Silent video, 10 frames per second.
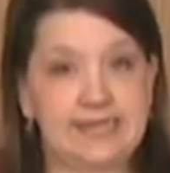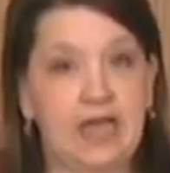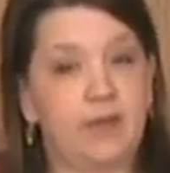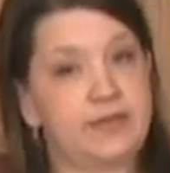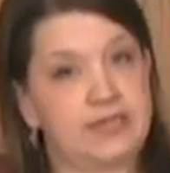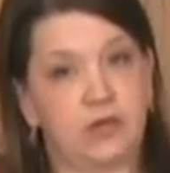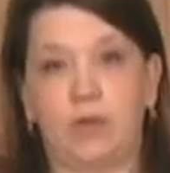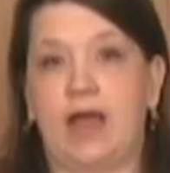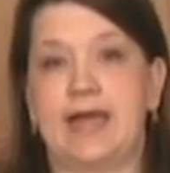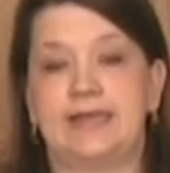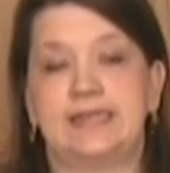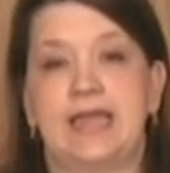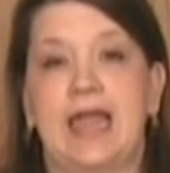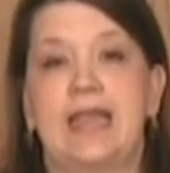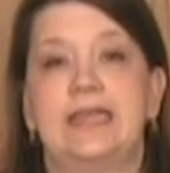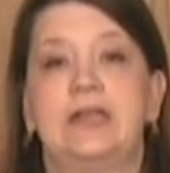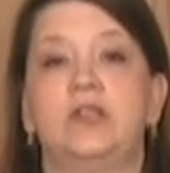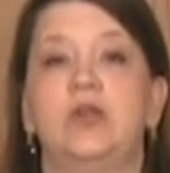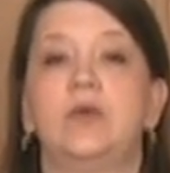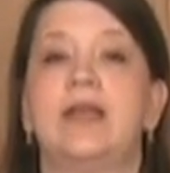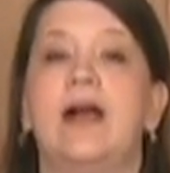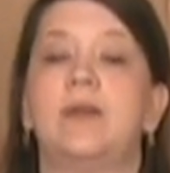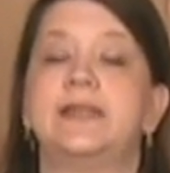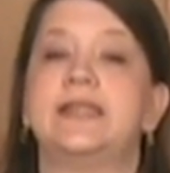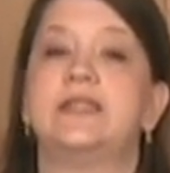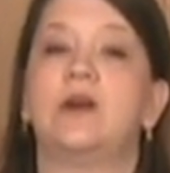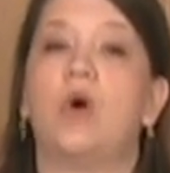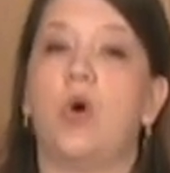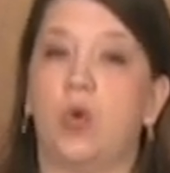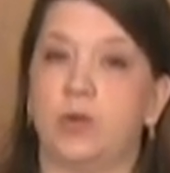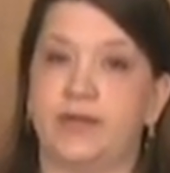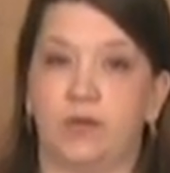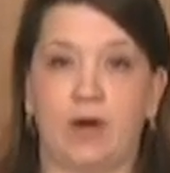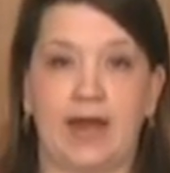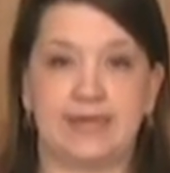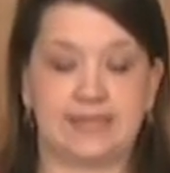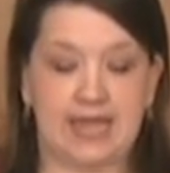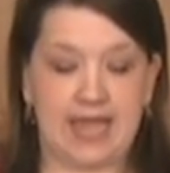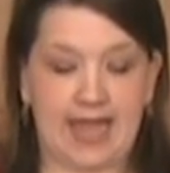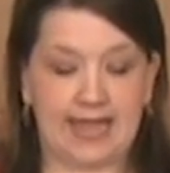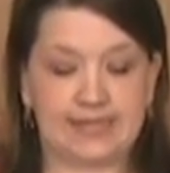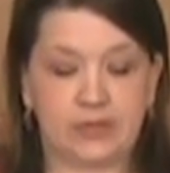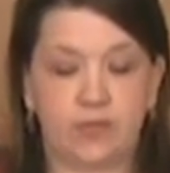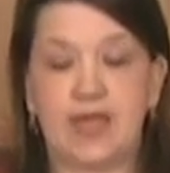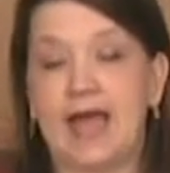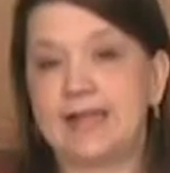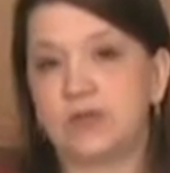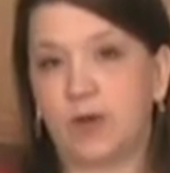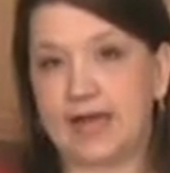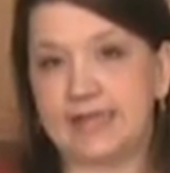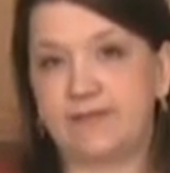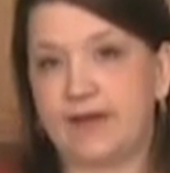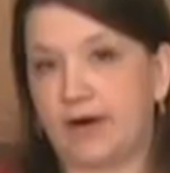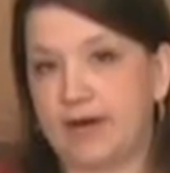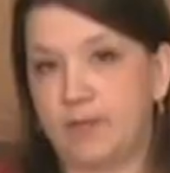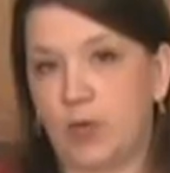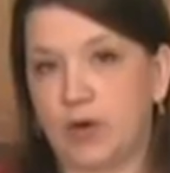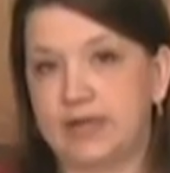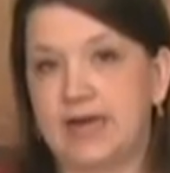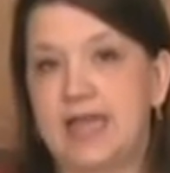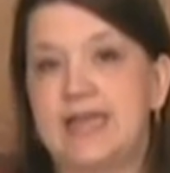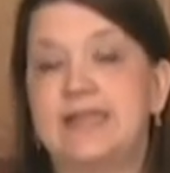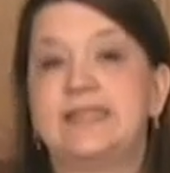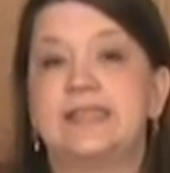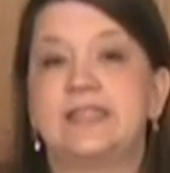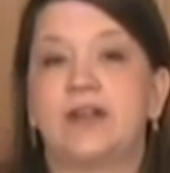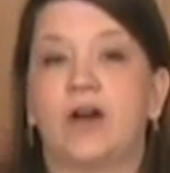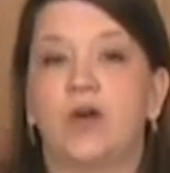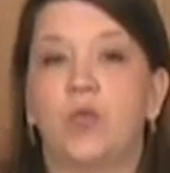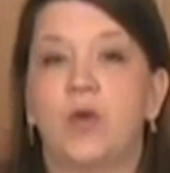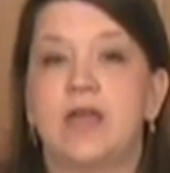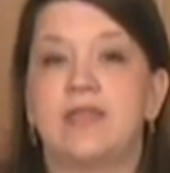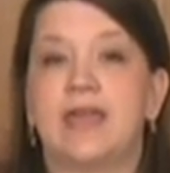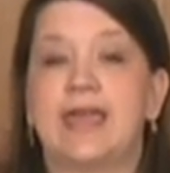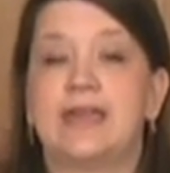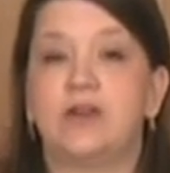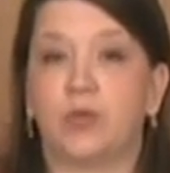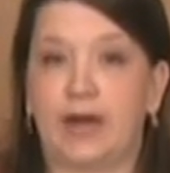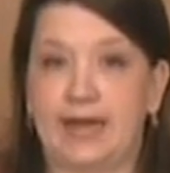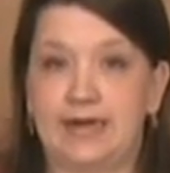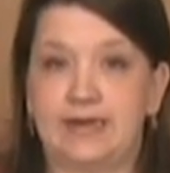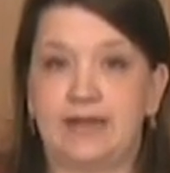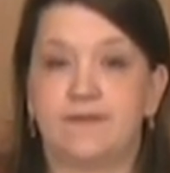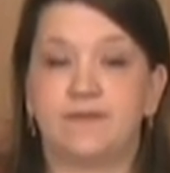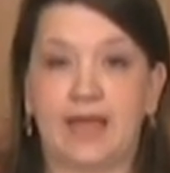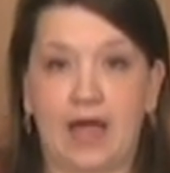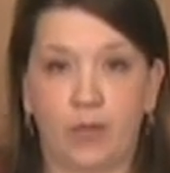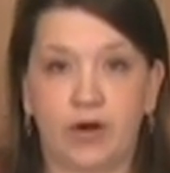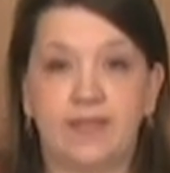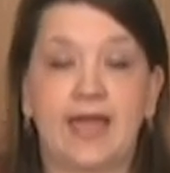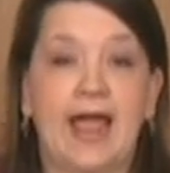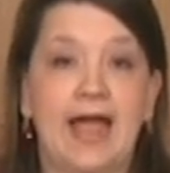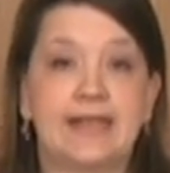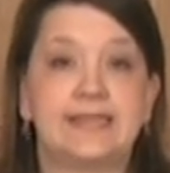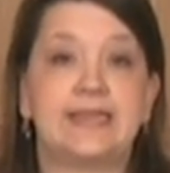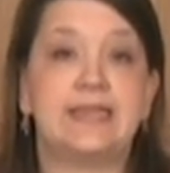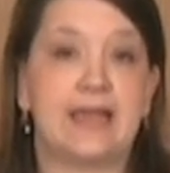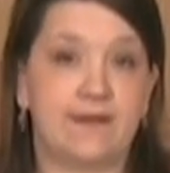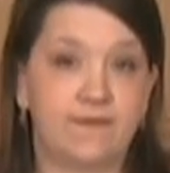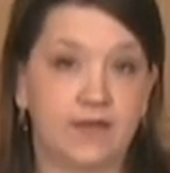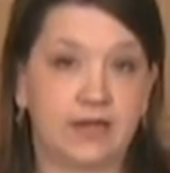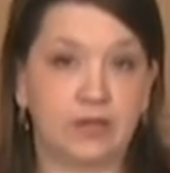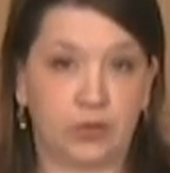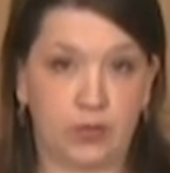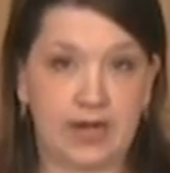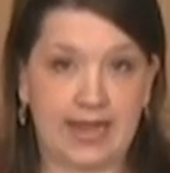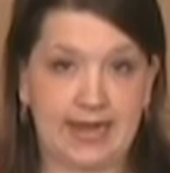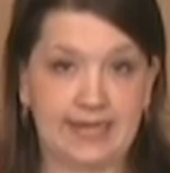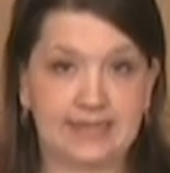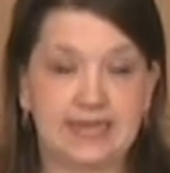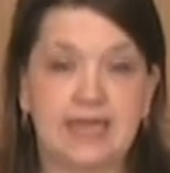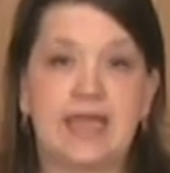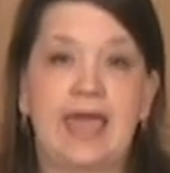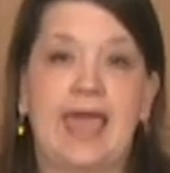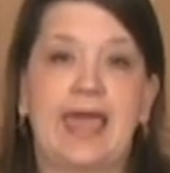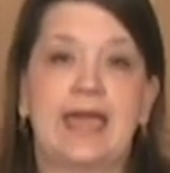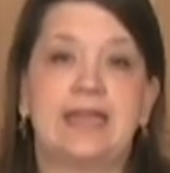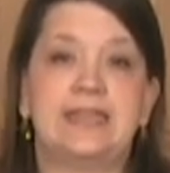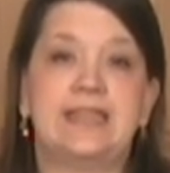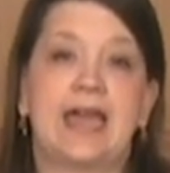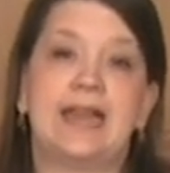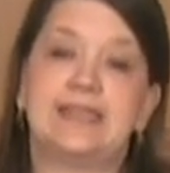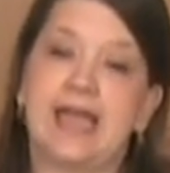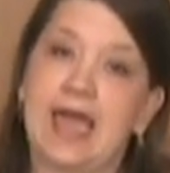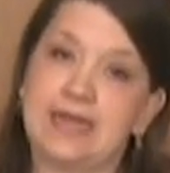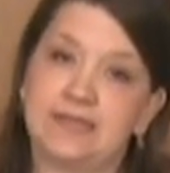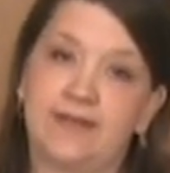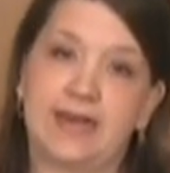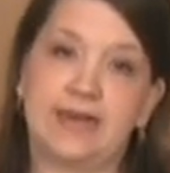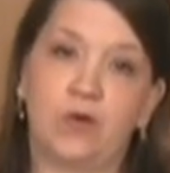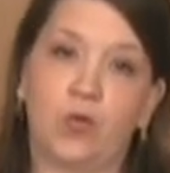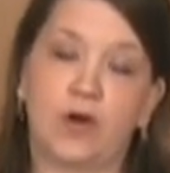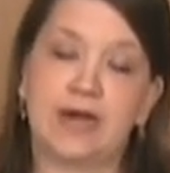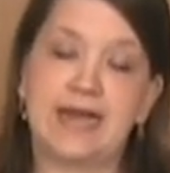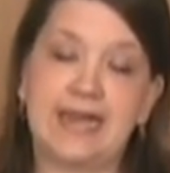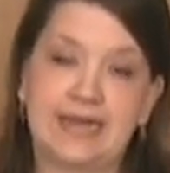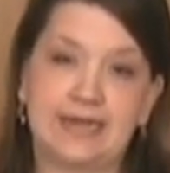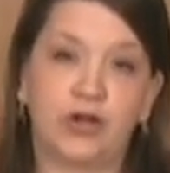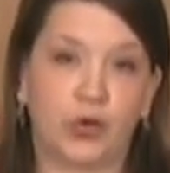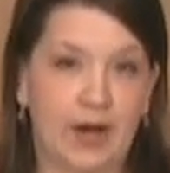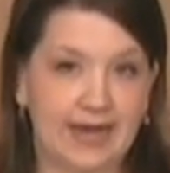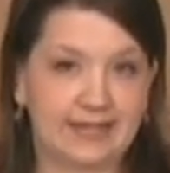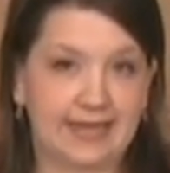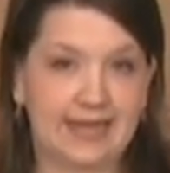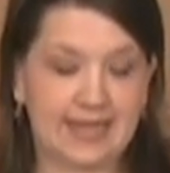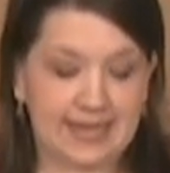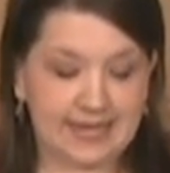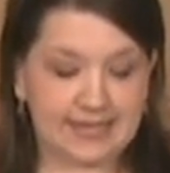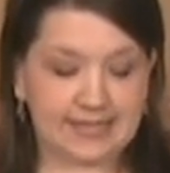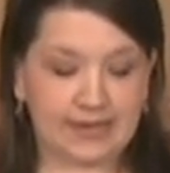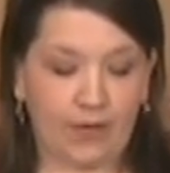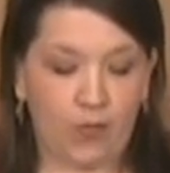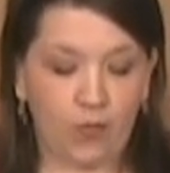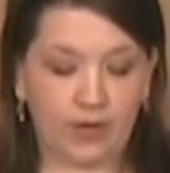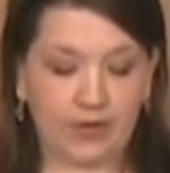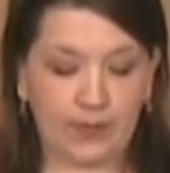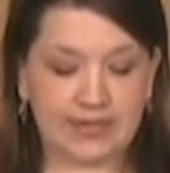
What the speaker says: helps it to rise, and the gluten helps it to hold the rise. And so that's why it's very important to start with a grain flour that has enough gluten in it and that it's activated or kneaded correctly. So we're going